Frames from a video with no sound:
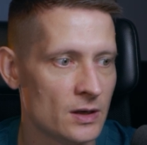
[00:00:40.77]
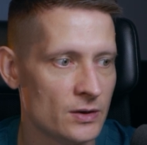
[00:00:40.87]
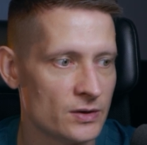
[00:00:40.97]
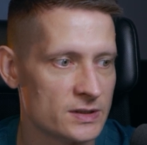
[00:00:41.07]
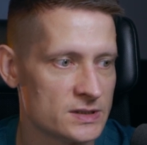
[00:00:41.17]

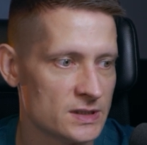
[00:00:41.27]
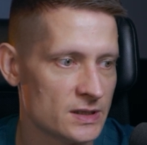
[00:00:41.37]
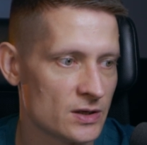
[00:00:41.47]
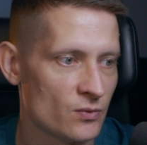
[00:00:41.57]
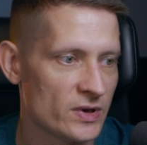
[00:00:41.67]
You can see
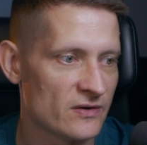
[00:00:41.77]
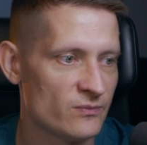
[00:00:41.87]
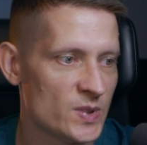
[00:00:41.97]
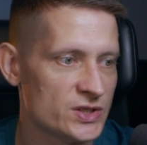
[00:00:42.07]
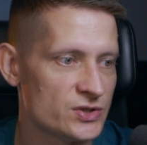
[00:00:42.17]
here we have
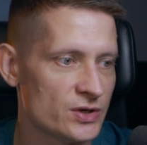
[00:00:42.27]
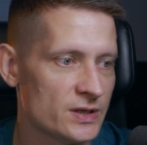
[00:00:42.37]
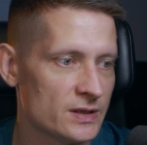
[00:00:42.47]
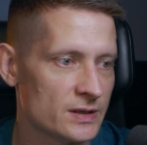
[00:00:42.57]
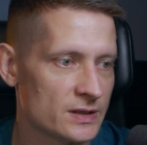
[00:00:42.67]

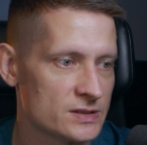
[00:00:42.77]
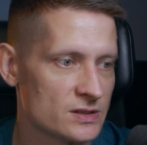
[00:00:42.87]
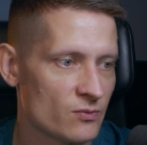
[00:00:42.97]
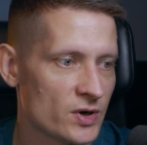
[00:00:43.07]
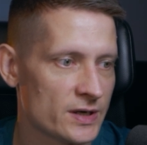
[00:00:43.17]
Midjourney
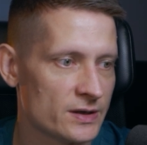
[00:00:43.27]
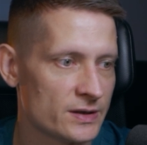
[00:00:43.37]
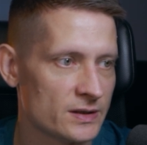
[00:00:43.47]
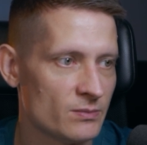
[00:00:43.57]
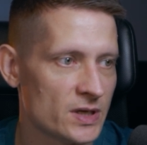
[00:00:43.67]
somewhere here
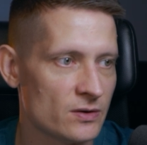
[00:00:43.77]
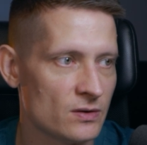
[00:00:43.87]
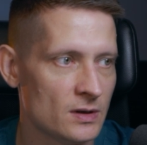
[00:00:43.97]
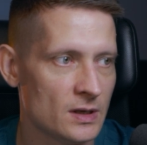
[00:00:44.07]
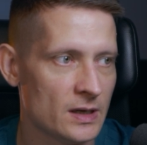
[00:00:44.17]
in the
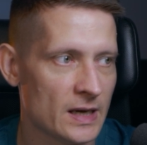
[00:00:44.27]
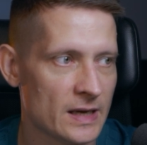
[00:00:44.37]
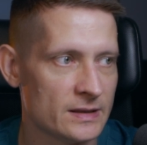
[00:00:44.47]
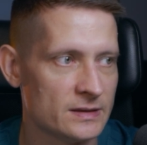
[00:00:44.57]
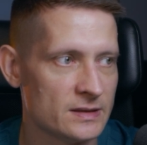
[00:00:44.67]
middle
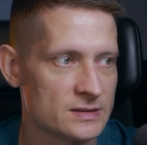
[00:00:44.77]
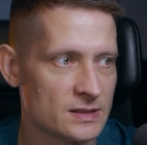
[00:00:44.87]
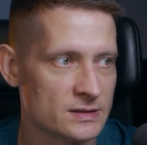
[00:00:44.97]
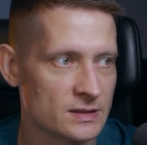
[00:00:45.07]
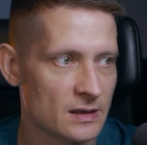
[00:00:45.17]
and this
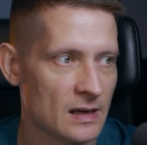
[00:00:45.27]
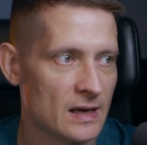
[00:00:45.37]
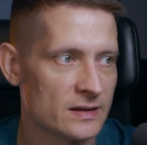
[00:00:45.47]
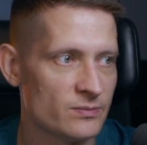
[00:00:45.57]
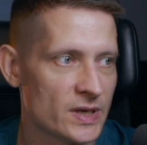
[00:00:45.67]
is a
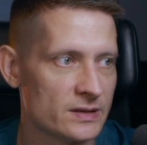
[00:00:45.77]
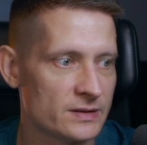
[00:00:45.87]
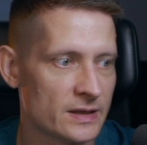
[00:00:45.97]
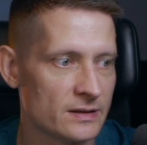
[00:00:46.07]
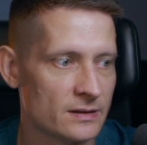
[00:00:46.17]
lot better
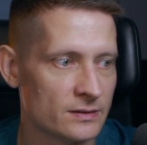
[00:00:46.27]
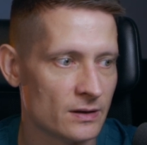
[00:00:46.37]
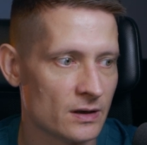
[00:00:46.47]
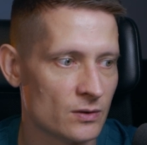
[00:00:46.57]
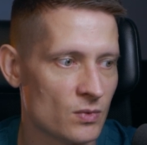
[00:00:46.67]
than
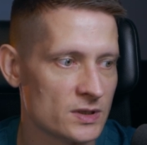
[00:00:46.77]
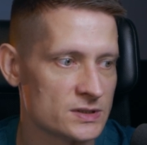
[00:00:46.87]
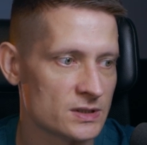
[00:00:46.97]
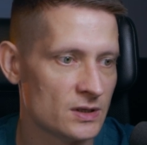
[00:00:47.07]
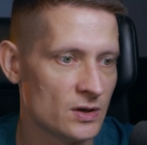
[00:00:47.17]
the other
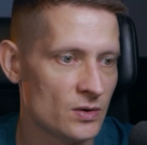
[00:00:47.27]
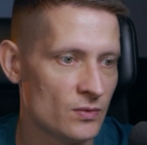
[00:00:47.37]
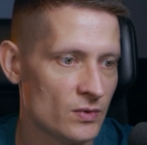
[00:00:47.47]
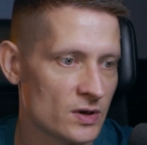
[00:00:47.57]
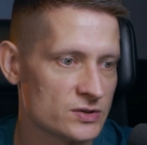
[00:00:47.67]
ones.
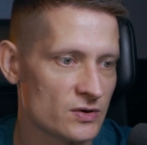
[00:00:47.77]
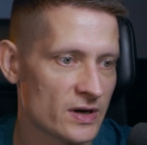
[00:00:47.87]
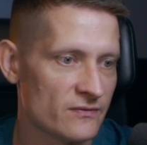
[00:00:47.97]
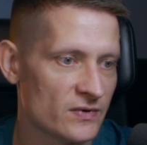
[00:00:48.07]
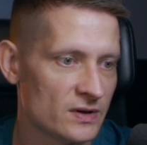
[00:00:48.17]
We also
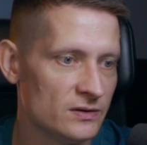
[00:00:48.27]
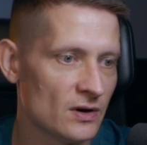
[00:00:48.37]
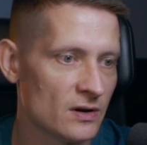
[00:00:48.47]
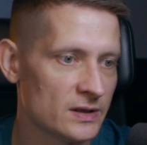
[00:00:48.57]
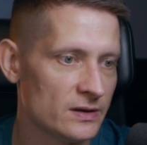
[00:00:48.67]
have
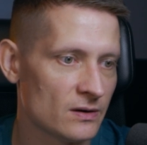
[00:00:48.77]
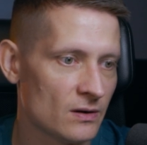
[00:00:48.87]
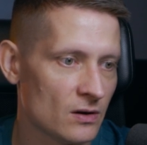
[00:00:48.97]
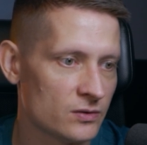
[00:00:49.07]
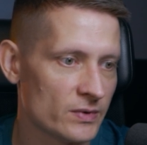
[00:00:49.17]
DALL-E
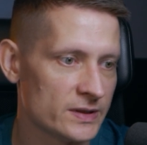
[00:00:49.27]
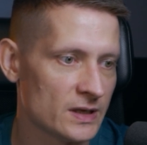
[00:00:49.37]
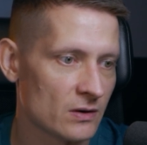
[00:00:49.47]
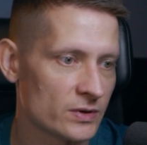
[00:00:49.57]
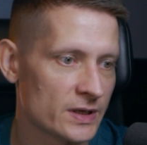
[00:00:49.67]
all the way
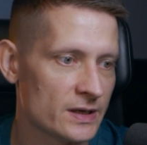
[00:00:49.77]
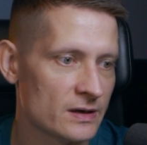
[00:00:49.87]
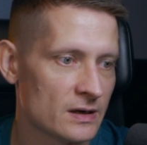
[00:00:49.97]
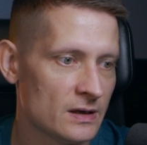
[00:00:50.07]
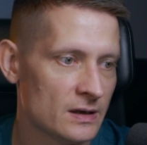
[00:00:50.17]
down
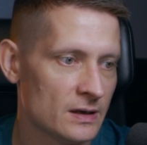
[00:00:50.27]
here